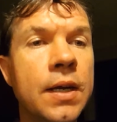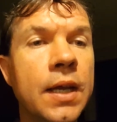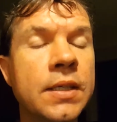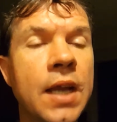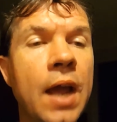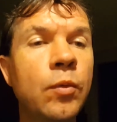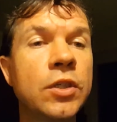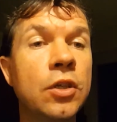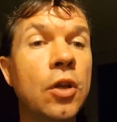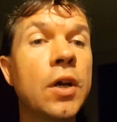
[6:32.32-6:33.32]
as I
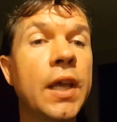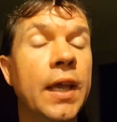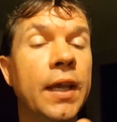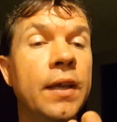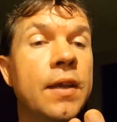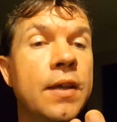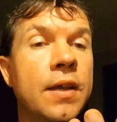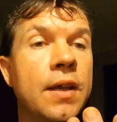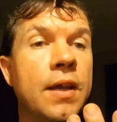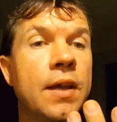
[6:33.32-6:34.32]
was looking
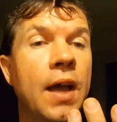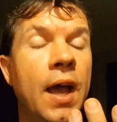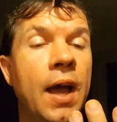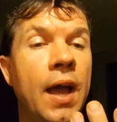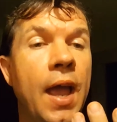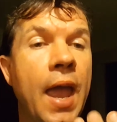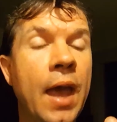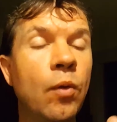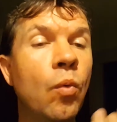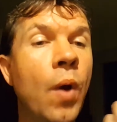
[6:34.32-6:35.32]

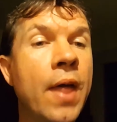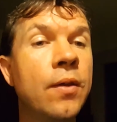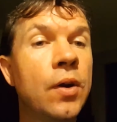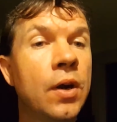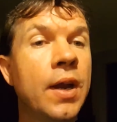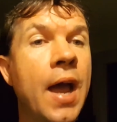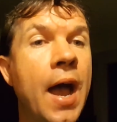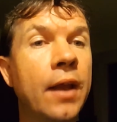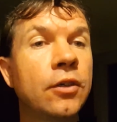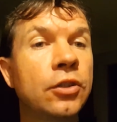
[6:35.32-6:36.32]
at whether or
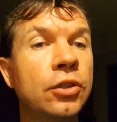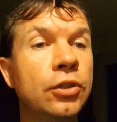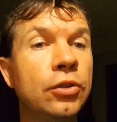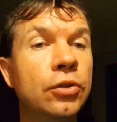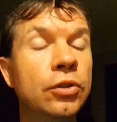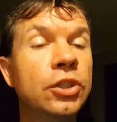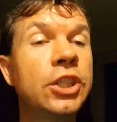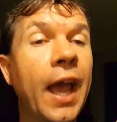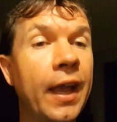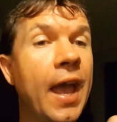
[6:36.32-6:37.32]
not to
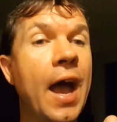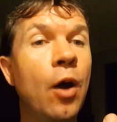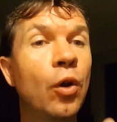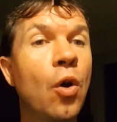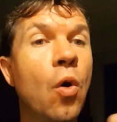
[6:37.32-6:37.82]
check out,